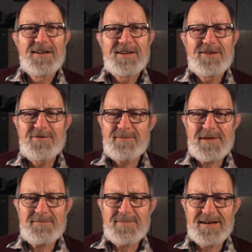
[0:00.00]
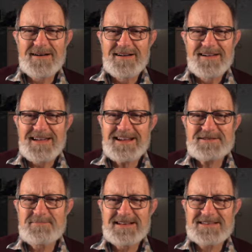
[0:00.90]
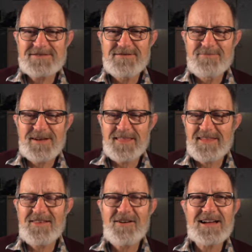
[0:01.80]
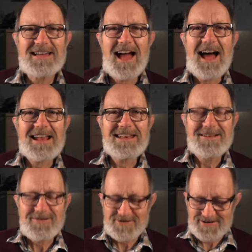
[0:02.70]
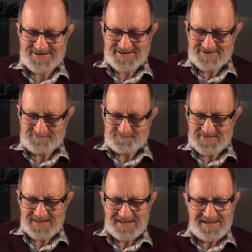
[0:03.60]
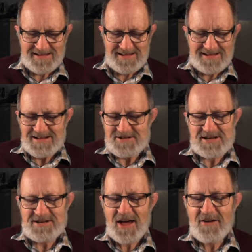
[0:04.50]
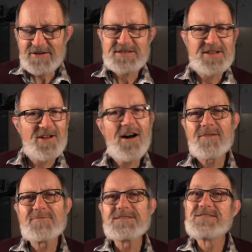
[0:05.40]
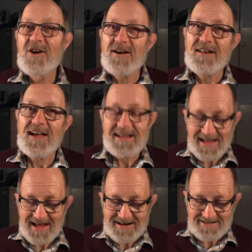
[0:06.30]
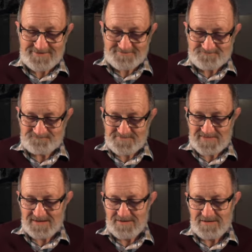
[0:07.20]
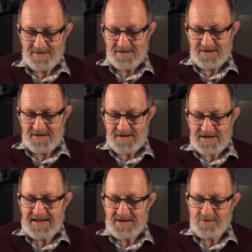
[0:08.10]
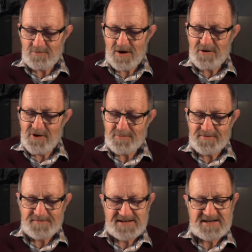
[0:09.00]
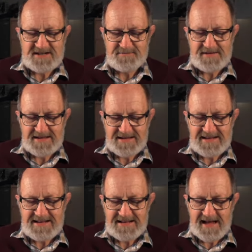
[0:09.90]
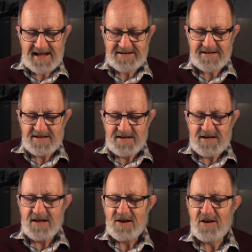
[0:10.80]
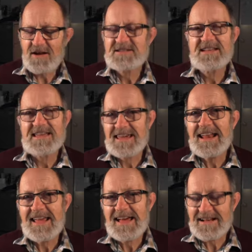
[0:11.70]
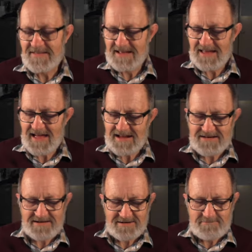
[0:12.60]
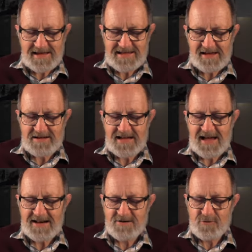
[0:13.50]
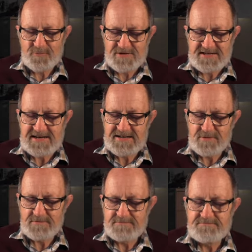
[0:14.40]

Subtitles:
you remember each minister and whether they like gardening or not. She'd noticed that I was not a gardener. Lynn, while not professing to be a keen gardener, likes to get out in the garden and make our garden look presentable,